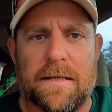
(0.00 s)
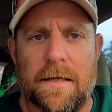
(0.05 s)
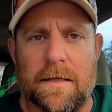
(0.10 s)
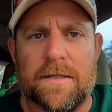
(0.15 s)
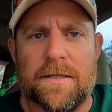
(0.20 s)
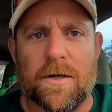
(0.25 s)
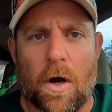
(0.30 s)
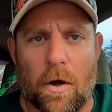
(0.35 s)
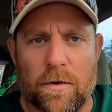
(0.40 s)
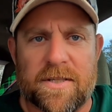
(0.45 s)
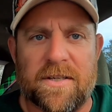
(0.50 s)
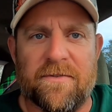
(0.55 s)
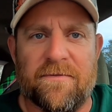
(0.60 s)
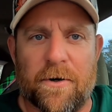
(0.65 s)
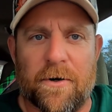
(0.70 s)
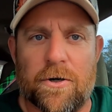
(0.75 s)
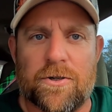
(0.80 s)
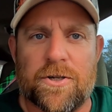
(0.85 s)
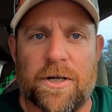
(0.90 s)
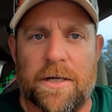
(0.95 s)
the salted
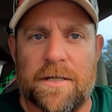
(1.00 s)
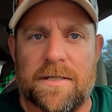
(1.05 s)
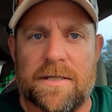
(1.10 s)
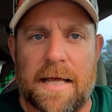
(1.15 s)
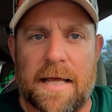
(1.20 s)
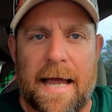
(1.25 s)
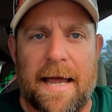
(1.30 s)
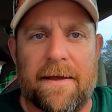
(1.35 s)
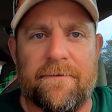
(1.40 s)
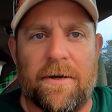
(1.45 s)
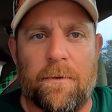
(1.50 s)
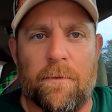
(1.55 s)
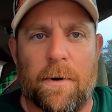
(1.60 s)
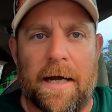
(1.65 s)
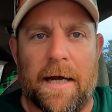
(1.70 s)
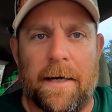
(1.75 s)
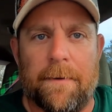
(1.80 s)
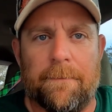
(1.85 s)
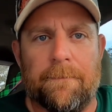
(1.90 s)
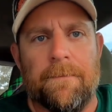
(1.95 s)
version is the
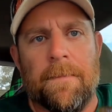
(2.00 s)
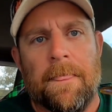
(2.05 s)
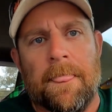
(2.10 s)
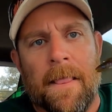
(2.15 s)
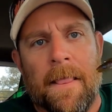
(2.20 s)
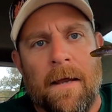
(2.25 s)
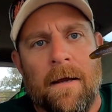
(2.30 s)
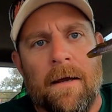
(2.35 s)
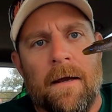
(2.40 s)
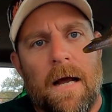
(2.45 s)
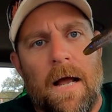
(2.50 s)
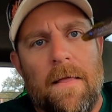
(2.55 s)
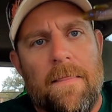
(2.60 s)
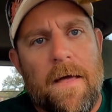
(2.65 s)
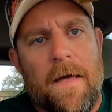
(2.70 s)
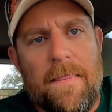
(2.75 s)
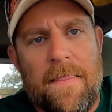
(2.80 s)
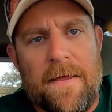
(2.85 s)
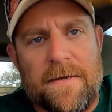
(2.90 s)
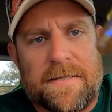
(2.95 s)
heavyweight. And
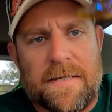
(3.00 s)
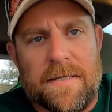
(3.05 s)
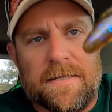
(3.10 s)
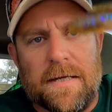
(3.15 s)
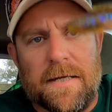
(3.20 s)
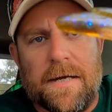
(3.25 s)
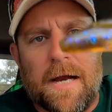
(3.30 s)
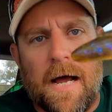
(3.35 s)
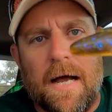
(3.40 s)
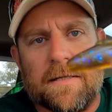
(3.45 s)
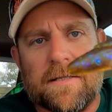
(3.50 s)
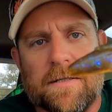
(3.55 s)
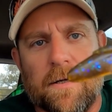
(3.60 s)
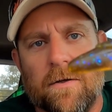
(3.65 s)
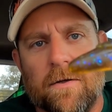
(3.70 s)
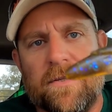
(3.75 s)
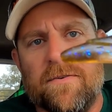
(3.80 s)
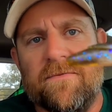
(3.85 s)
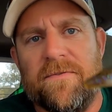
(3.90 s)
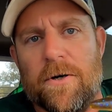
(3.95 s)
then this is the
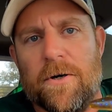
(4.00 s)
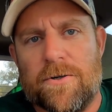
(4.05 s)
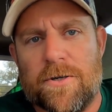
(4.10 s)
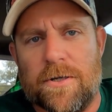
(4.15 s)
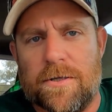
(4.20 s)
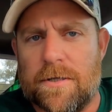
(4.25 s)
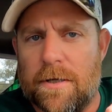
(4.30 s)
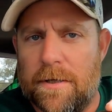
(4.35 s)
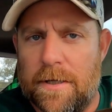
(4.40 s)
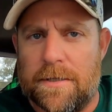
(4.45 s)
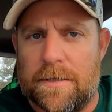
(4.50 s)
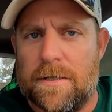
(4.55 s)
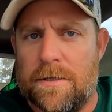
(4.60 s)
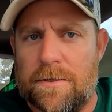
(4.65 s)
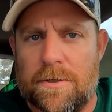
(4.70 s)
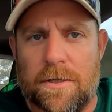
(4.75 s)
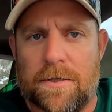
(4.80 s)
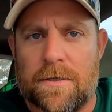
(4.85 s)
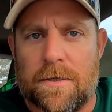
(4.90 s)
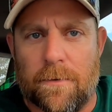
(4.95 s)
non-salted version. So this is
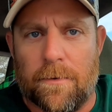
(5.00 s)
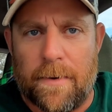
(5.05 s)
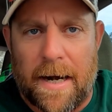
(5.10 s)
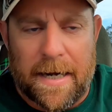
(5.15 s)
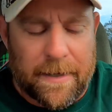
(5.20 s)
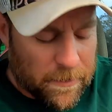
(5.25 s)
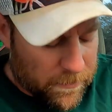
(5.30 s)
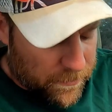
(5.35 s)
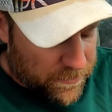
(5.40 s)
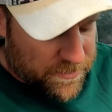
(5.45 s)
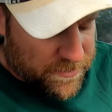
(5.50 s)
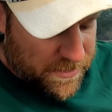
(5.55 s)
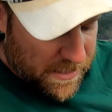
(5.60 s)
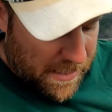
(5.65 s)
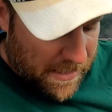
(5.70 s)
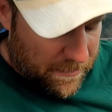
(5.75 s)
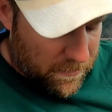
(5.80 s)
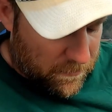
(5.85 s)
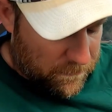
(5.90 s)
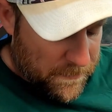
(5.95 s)
just the regular
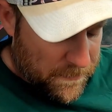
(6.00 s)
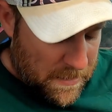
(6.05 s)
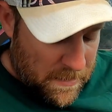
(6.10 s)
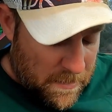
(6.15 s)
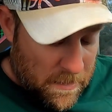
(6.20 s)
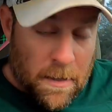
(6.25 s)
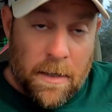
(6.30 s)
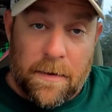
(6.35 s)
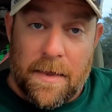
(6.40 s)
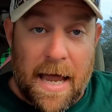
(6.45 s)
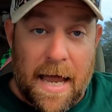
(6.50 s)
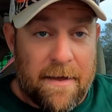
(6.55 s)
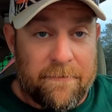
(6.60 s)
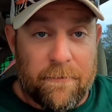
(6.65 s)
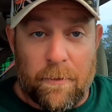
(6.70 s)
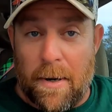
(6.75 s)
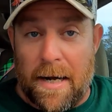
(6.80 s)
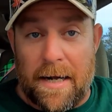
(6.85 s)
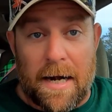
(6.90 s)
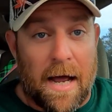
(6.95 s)
style. The
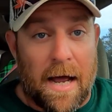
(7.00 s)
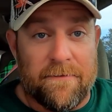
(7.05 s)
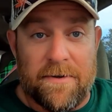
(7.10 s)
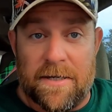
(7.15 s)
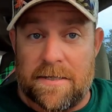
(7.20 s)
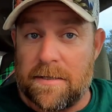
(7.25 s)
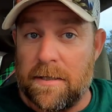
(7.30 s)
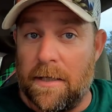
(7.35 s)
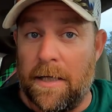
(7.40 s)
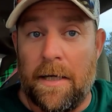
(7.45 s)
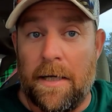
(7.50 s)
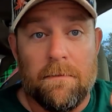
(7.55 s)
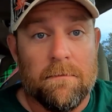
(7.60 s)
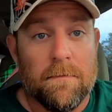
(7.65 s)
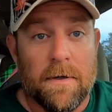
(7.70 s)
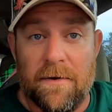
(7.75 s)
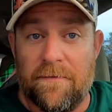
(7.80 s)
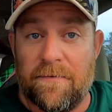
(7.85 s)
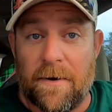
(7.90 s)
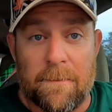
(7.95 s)
heavyweight, obviously,
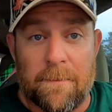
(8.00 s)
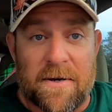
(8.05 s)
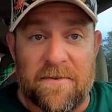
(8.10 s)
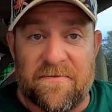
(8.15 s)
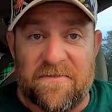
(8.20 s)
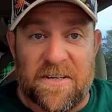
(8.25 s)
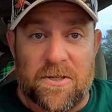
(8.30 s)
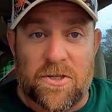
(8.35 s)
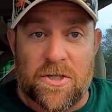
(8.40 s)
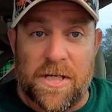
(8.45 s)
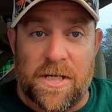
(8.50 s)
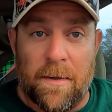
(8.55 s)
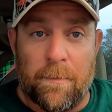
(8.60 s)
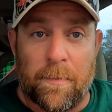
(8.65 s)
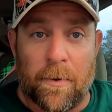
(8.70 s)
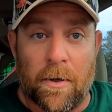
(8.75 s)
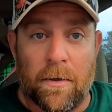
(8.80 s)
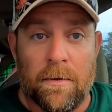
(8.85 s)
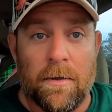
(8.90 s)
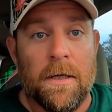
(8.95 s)
if I'm gonna fish
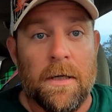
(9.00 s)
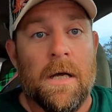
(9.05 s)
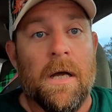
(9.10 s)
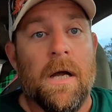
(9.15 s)
deeper